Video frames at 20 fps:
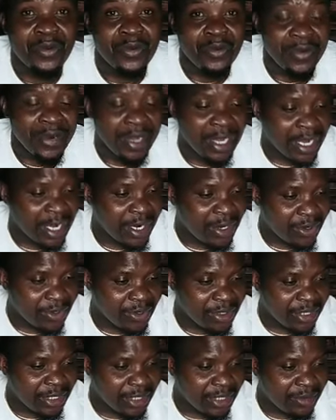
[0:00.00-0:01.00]
we are
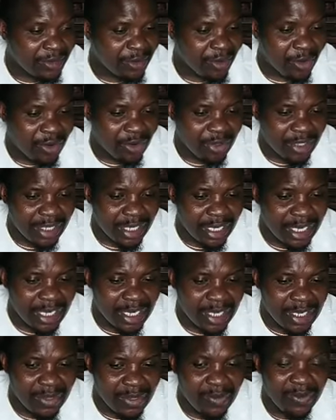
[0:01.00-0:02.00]
on on
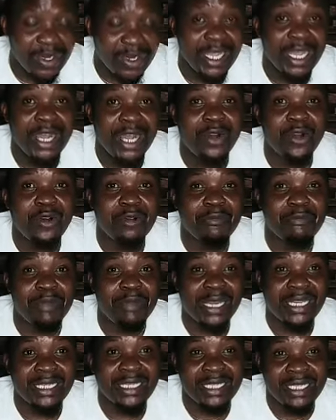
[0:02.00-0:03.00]
uh, we are on
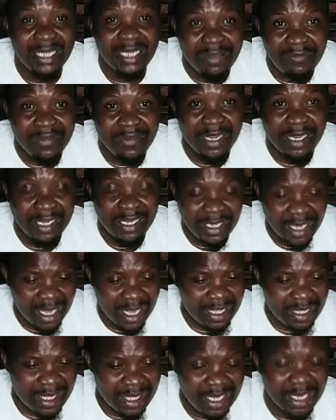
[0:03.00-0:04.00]
part seven. I
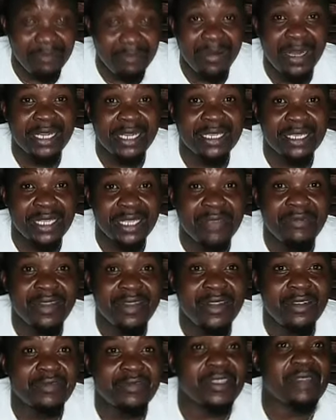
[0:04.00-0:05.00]
think part
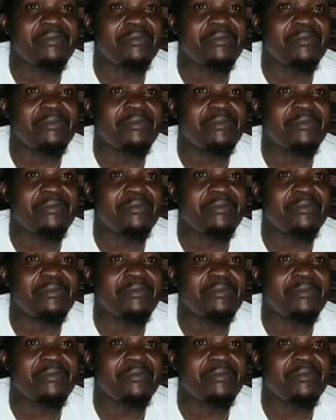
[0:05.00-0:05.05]
seven of the